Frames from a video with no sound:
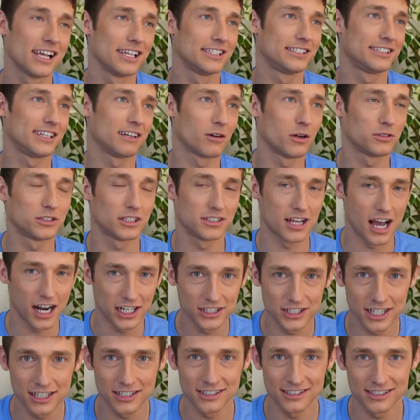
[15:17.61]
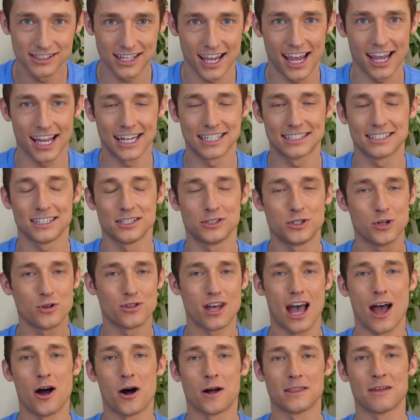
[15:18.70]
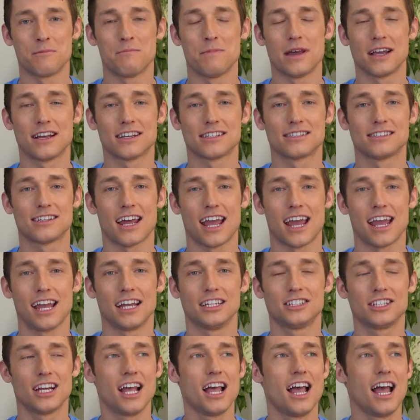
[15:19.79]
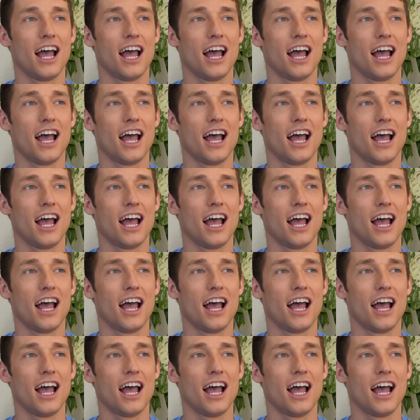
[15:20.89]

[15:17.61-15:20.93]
zero deductions, and to do that on the biggest stage